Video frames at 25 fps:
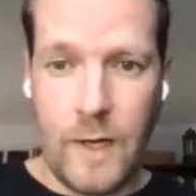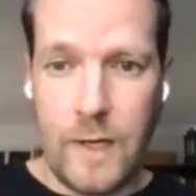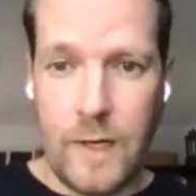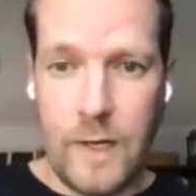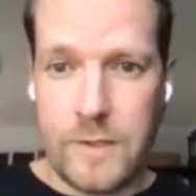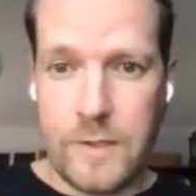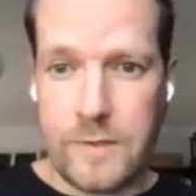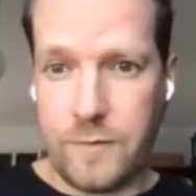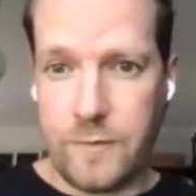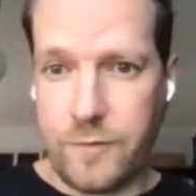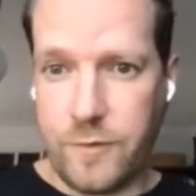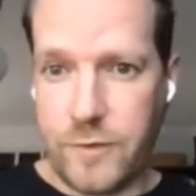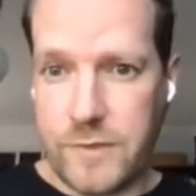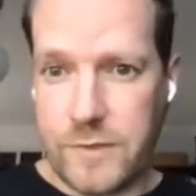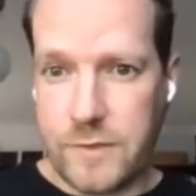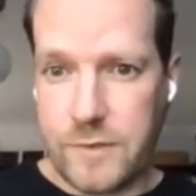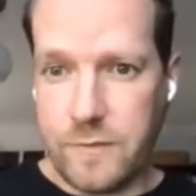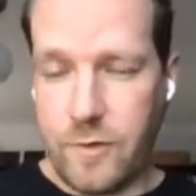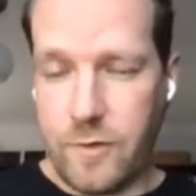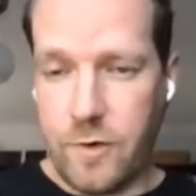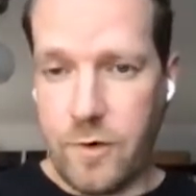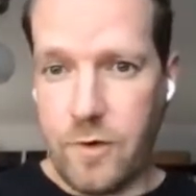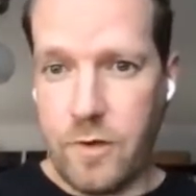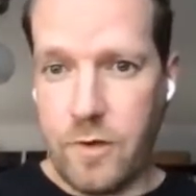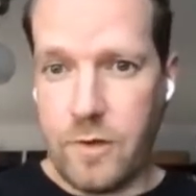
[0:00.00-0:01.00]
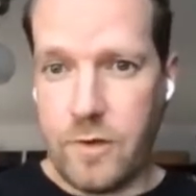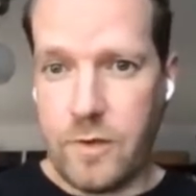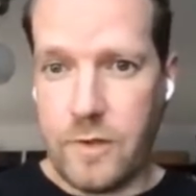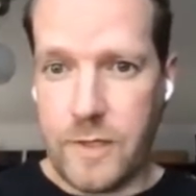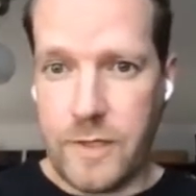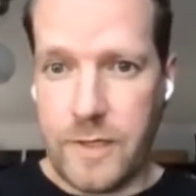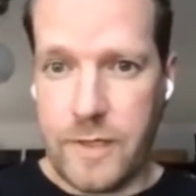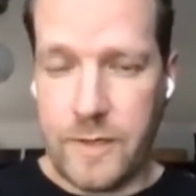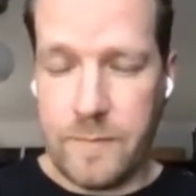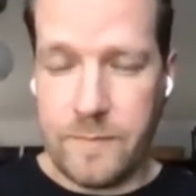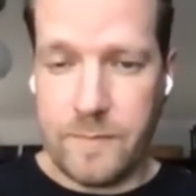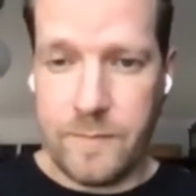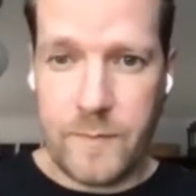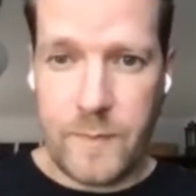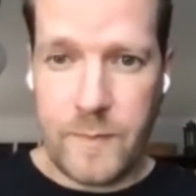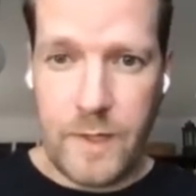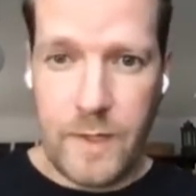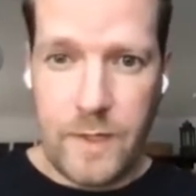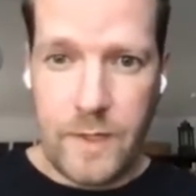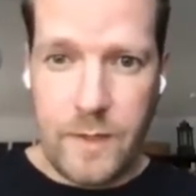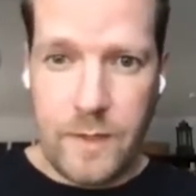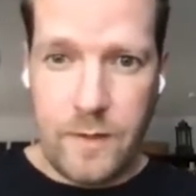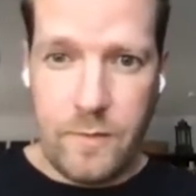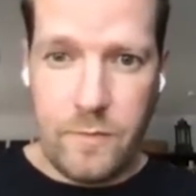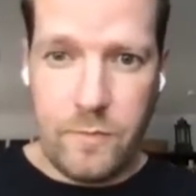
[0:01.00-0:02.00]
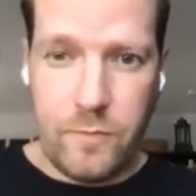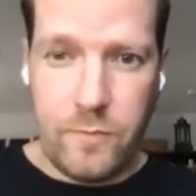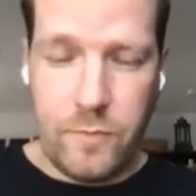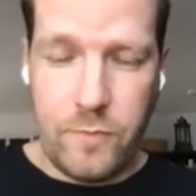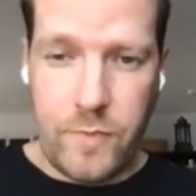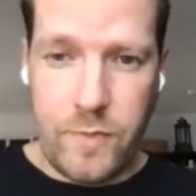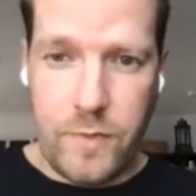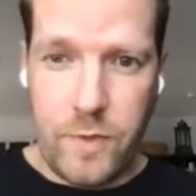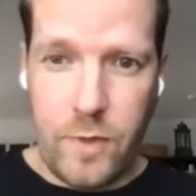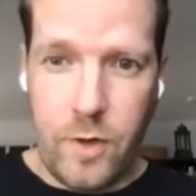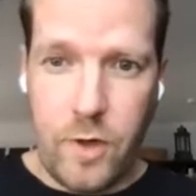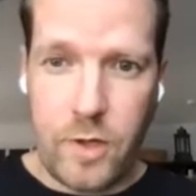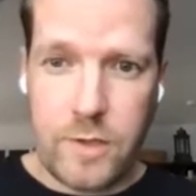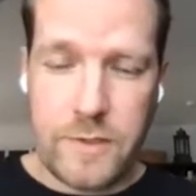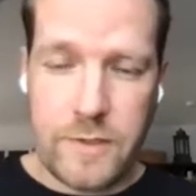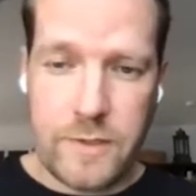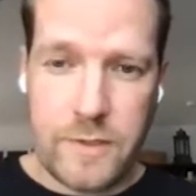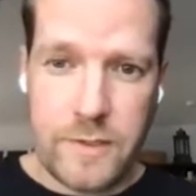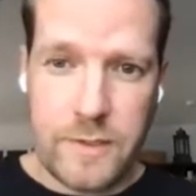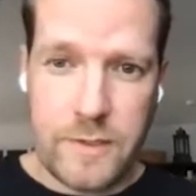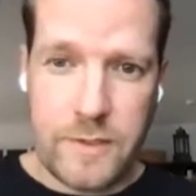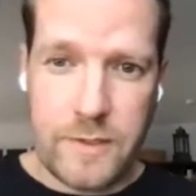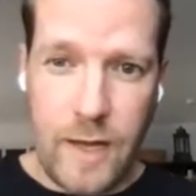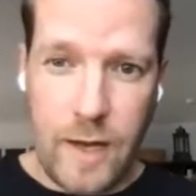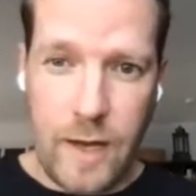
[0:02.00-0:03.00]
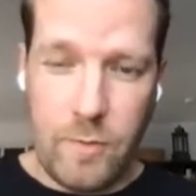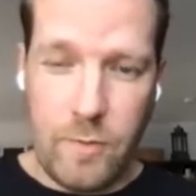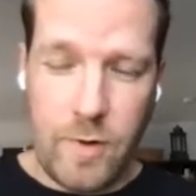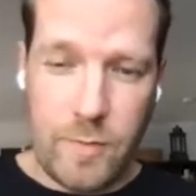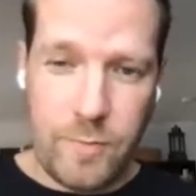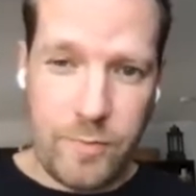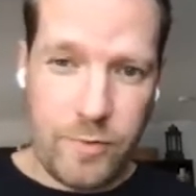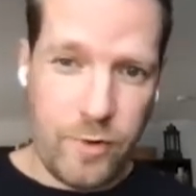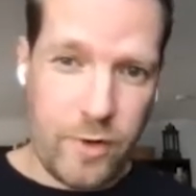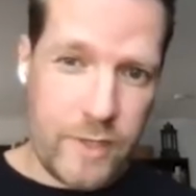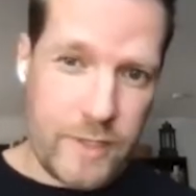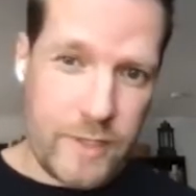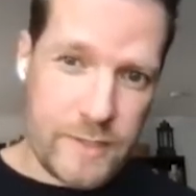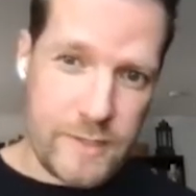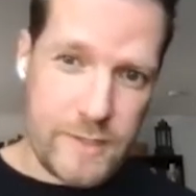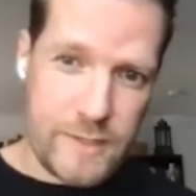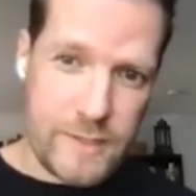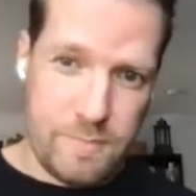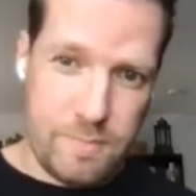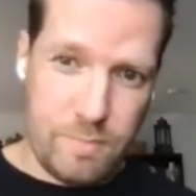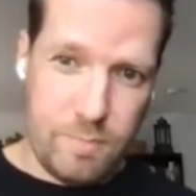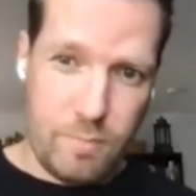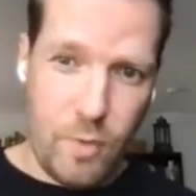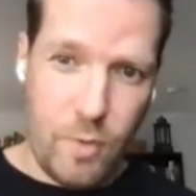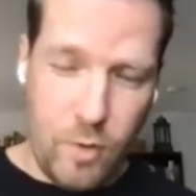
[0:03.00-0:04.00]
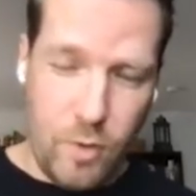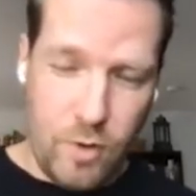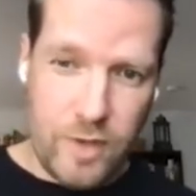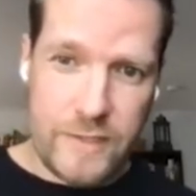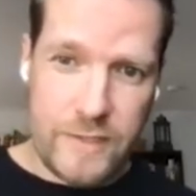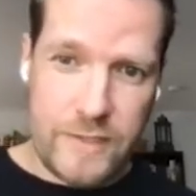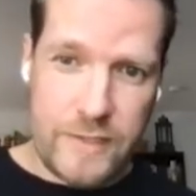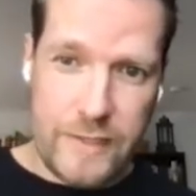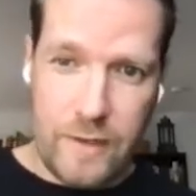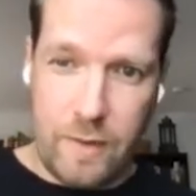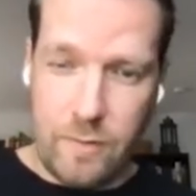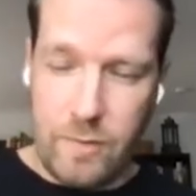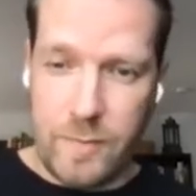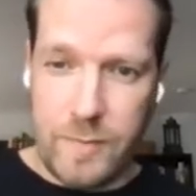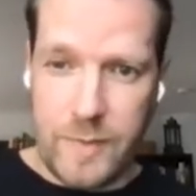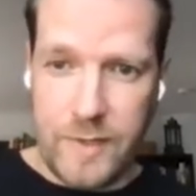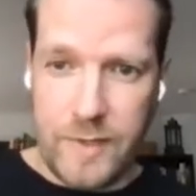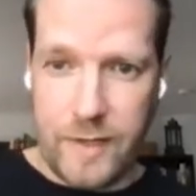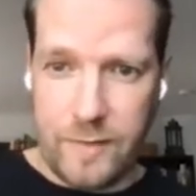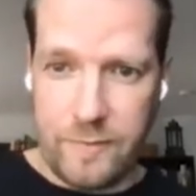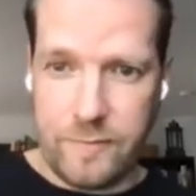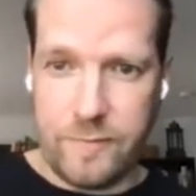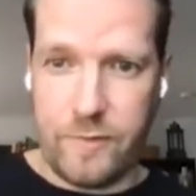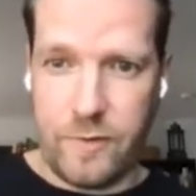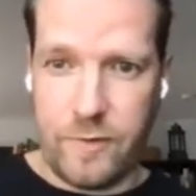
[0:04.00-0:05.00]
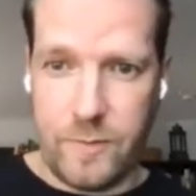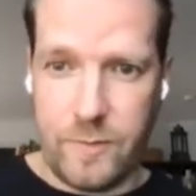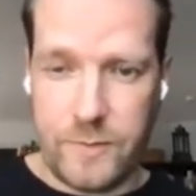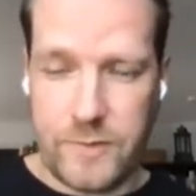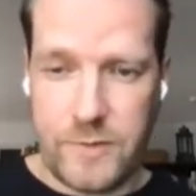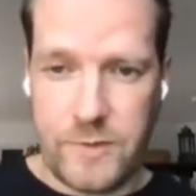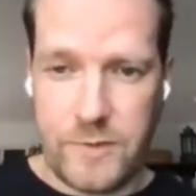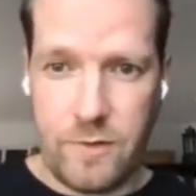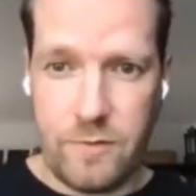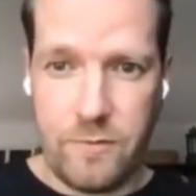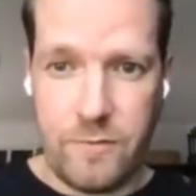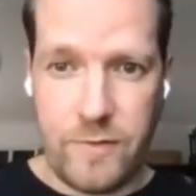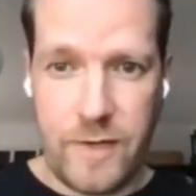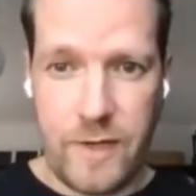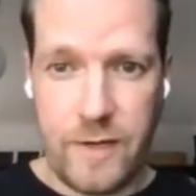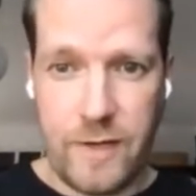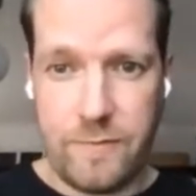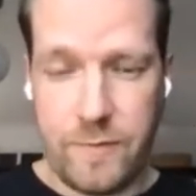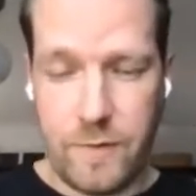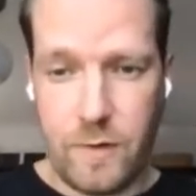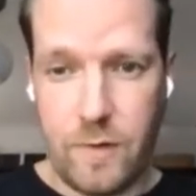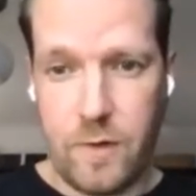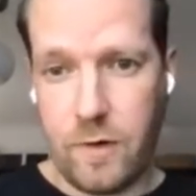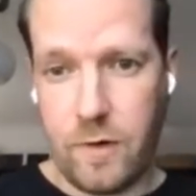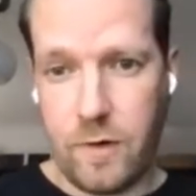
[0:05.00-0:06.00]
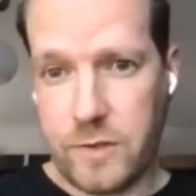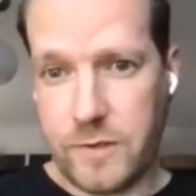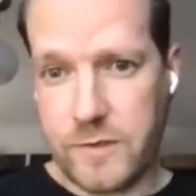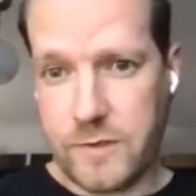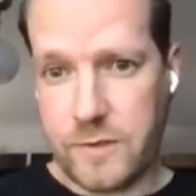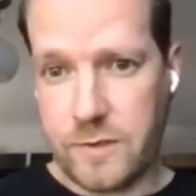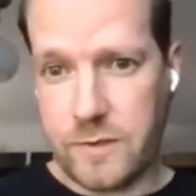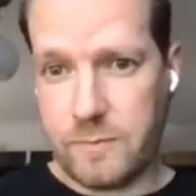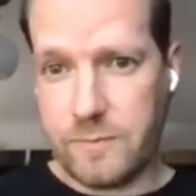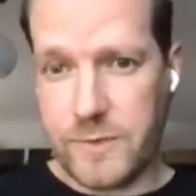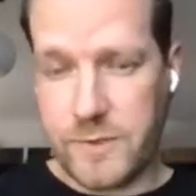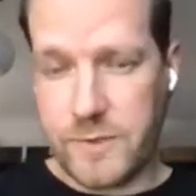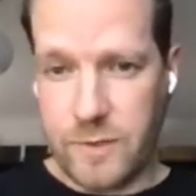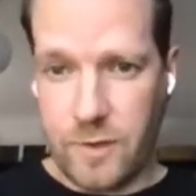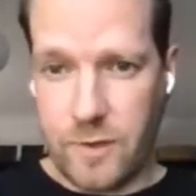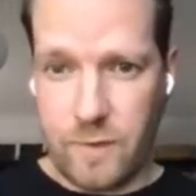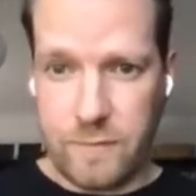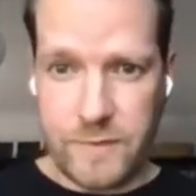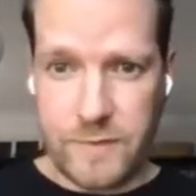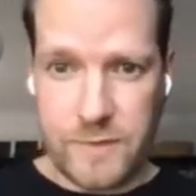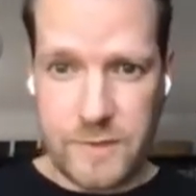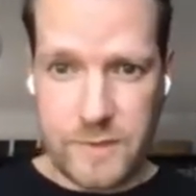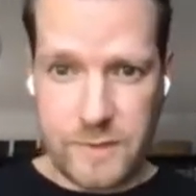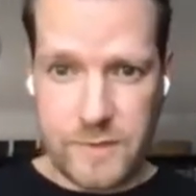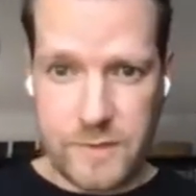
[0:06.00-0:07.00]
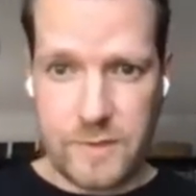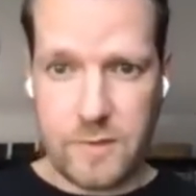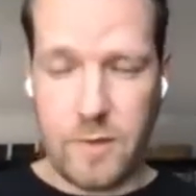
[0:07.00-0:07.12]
So first of all, our product is more than our platform. So we have an awesome services